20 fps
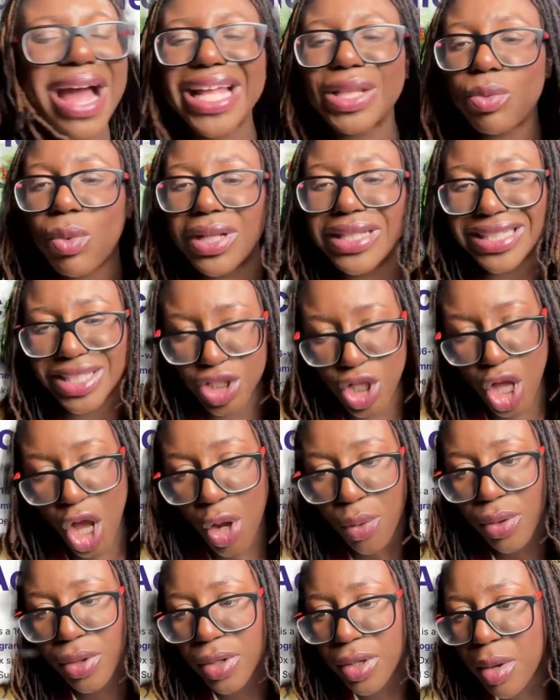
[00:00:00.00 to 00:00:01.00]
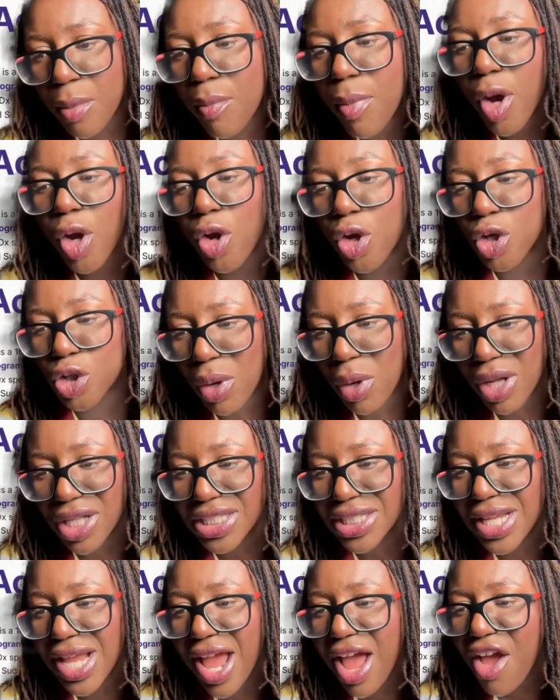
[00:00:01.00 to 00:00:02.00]
ones, no, but good
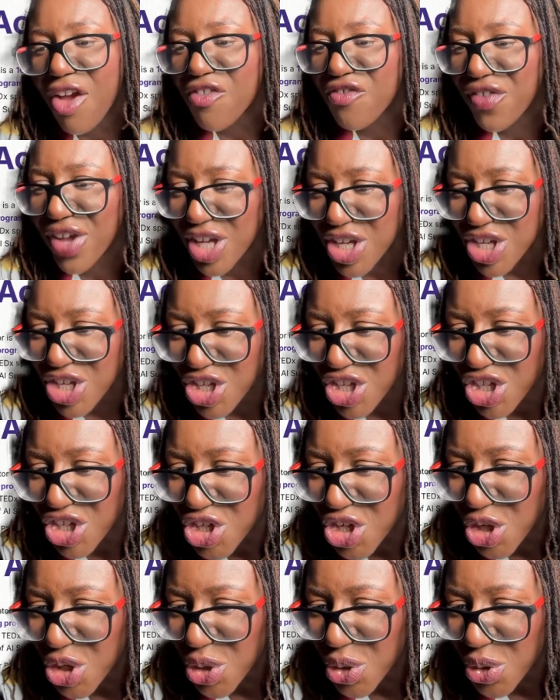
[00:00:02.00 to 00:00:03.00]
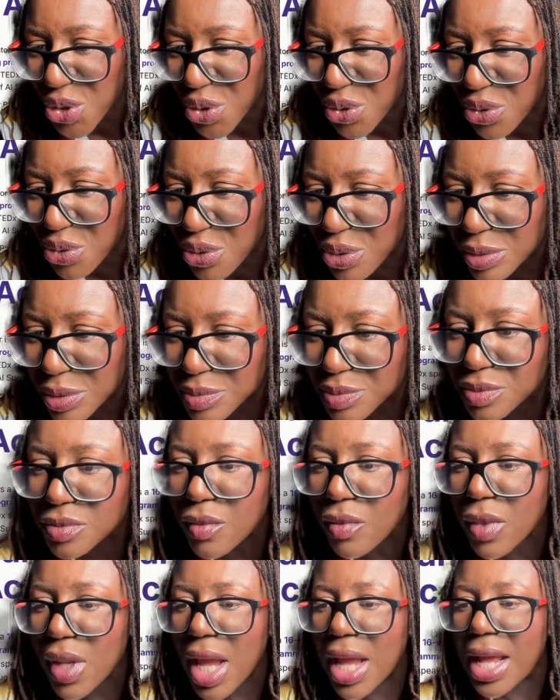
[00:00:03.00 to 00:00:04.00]
ones. Thank you.
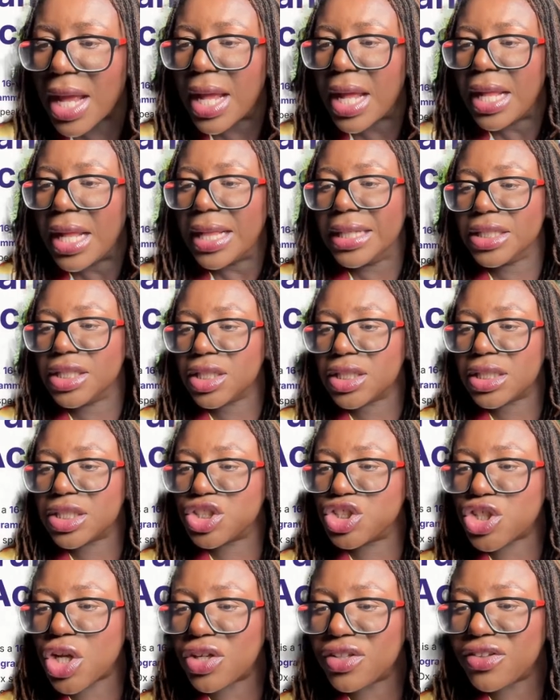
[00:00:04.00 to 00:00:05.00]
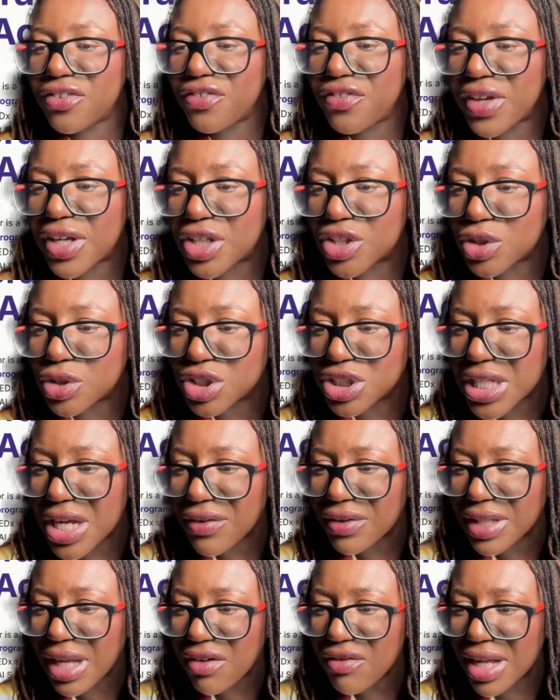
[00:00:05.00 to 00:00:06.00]
LinkedIn doesn't show the things you're
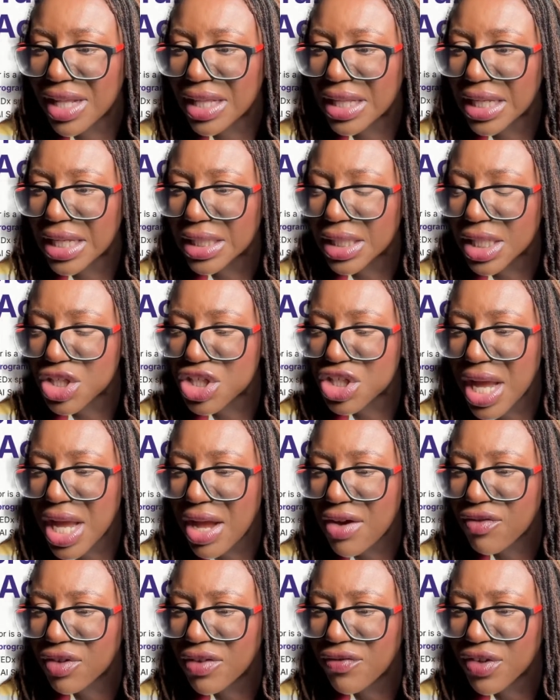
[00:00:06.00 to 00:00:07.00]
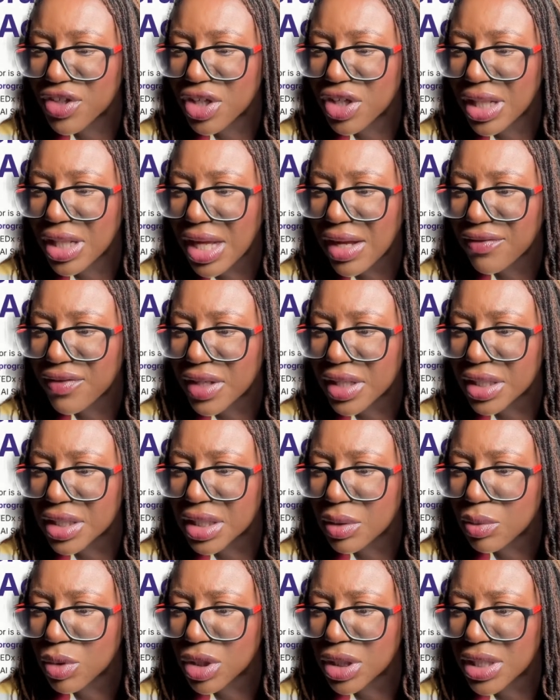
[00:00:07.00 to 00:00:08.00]
sharing directly in the chat for the video live, and so
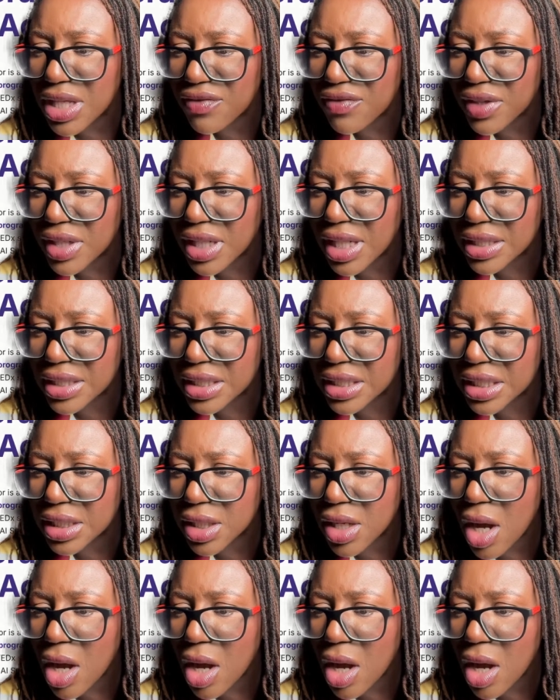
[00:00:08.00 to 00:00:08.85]
you would definitely like to see it.